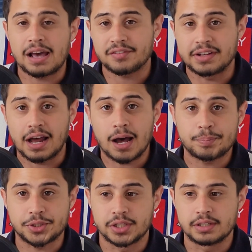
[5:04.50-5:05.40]
bad of an
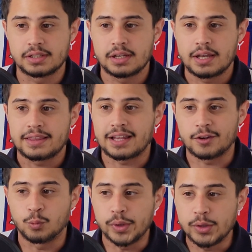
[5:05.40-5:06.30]
option that
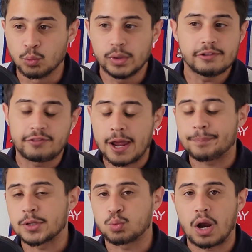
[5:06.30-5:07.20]
if we
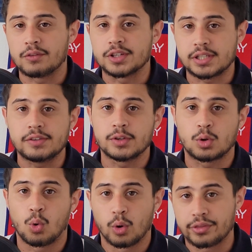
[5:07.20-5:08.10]
revamp this wide receiving
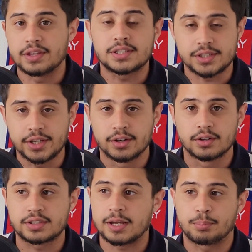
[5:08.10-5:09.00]
core this
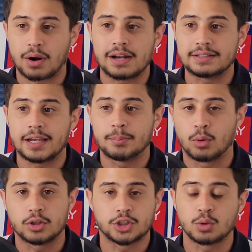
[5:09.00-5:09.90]
year, say Brian
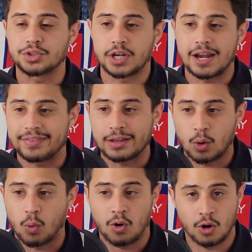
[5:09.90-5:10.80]
Daboll and Joe Schoen, they
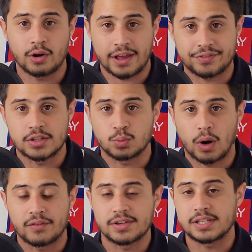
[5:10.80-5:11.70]
go hard at this
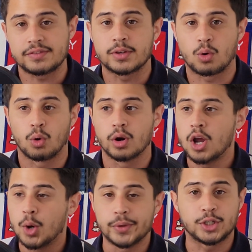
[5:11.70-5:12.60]
wide receiving core.
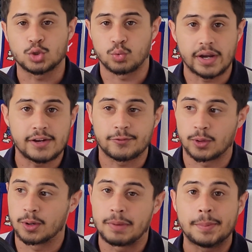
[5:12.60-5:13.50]
We trade
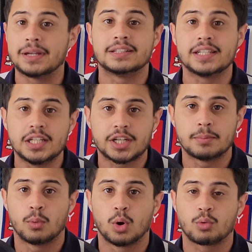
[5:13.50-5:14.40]
for maybe a
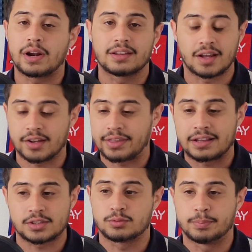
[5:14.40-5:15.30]
DJ Moore, right? A lot of
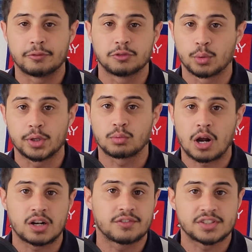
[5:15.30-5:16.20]
that's been floating
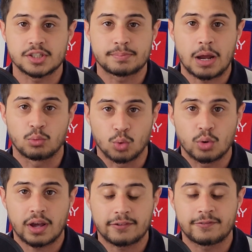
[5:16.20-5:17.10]
around ever since Matt
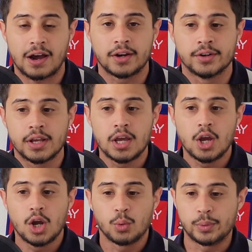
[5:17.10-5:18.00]
Rhule got fired
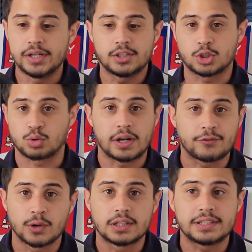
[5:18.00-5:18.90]
we
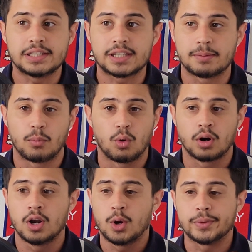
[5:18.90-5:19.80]
trade for a DJ
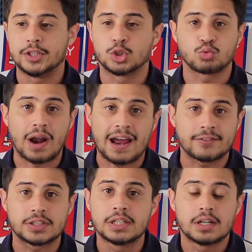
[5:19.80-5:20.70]
Moore, we
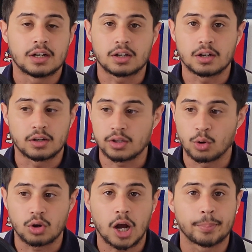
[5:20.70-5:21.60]
draft a, a, you
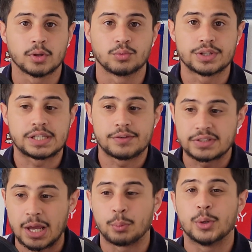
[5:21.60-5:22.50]
know a couple of
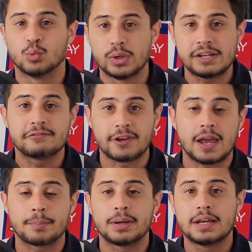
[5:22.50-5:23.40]
receivers, and we
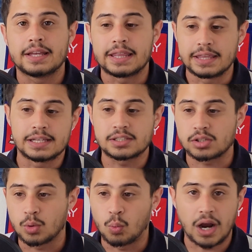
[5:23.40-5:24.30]
revamp
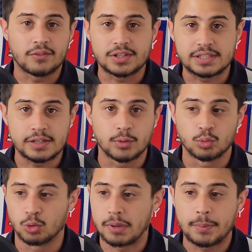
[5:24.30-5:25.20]
this wide receiver
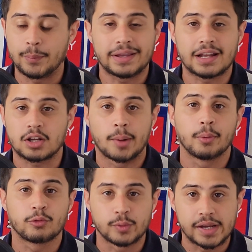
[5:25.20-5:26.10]
room. Maybe we get a
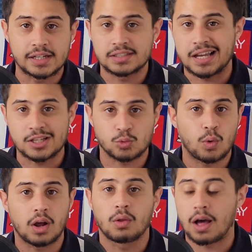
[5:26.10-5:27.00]
couple of free agents as
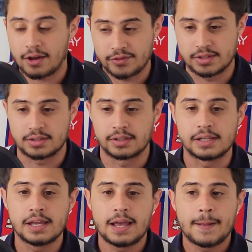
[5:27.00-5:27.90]
well. Obviously,